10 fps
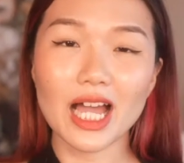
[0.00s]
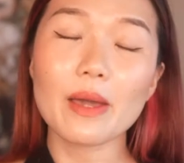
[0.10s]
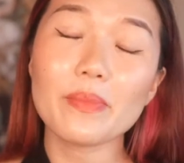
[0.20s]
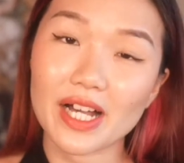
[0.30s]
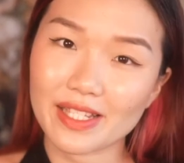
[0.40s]
I
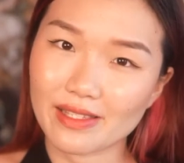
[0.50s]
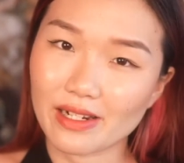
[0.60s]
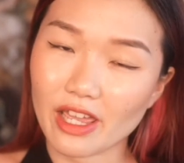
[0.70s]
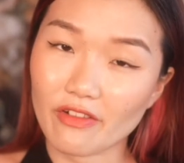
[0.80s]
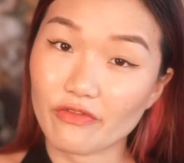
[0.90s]

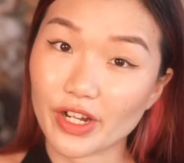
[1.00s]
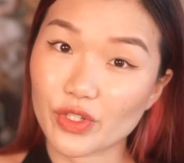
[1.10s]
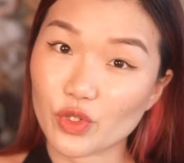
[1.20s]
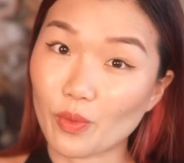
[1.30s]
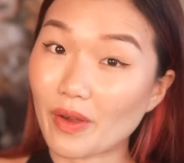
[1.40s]
personally have
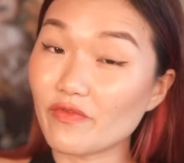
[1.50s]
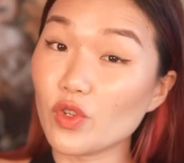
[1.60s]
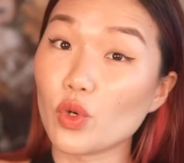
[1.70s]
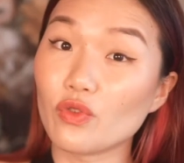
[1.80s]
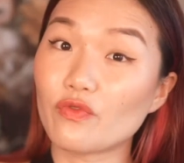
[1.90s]
friends whom I've
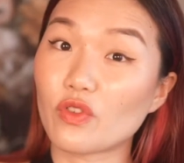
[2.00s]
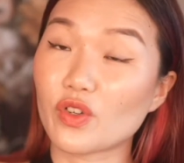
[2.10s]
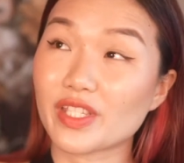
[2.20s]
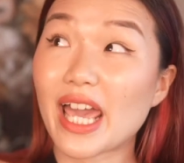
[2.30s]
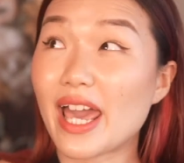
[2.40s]
known for
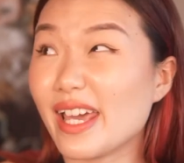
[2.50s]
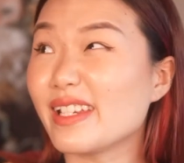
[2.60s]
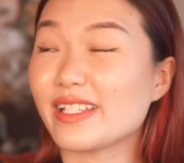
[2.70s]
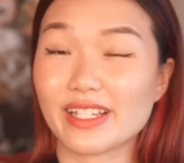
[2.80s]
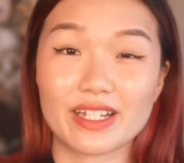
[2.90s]

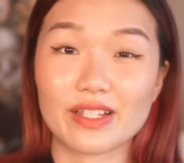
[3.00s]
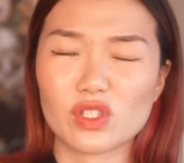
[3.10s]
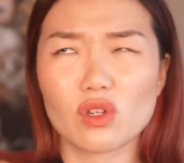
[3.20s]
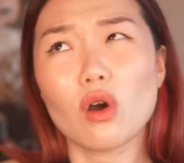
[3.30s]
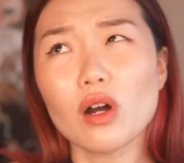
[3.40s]
10
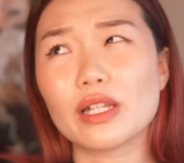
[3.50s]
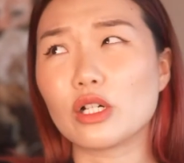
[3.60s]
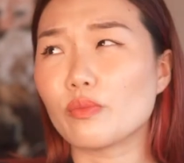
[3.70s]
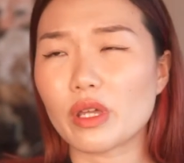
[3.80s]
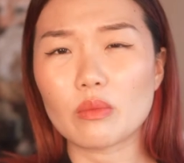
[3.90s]
years or a
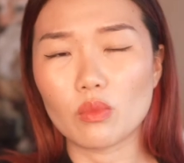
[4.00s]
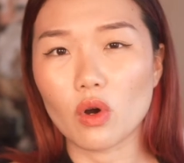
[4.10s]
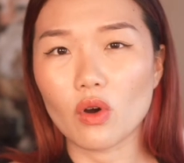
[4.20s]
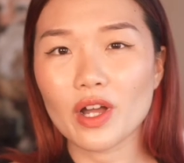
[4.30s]
little bit more,